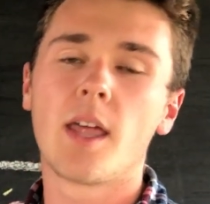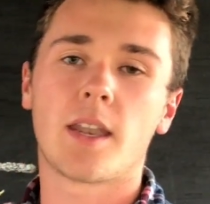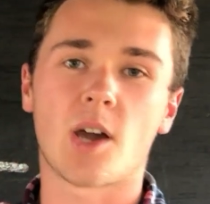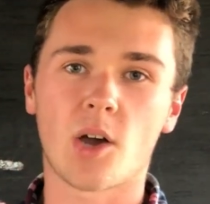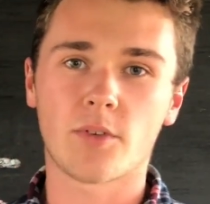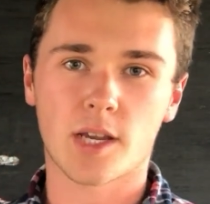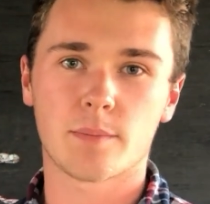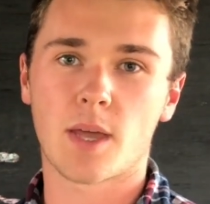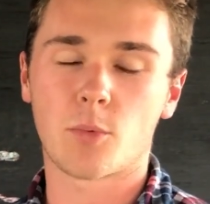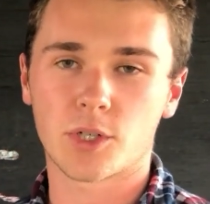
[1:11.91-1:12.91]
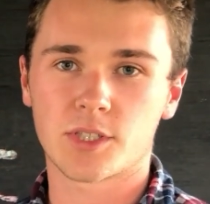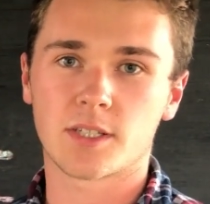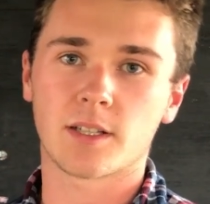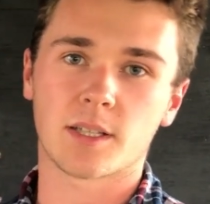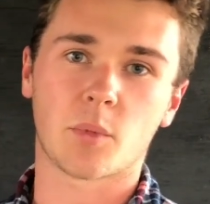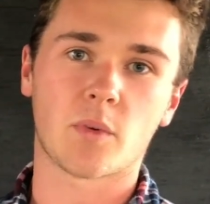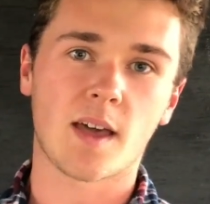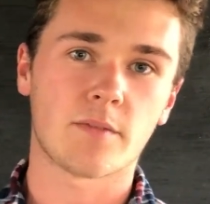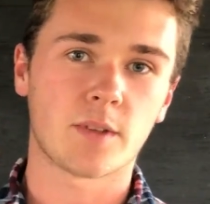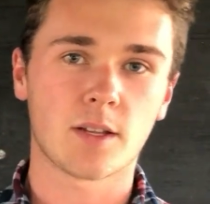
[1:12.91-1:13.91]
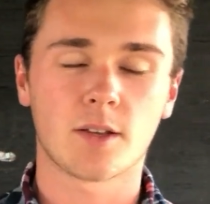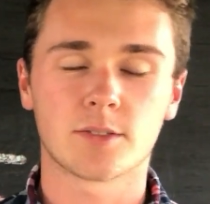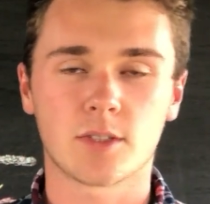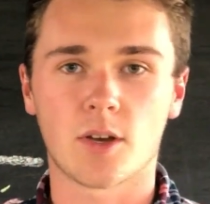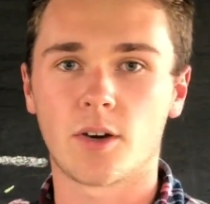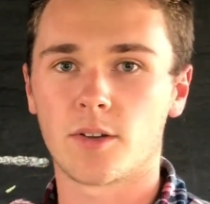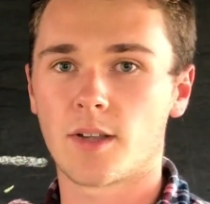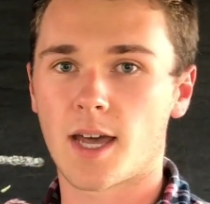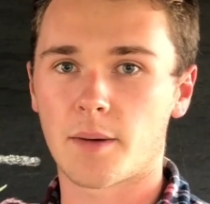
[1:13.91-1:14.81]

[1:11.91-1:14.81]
Now, I recommend watching some of our videos on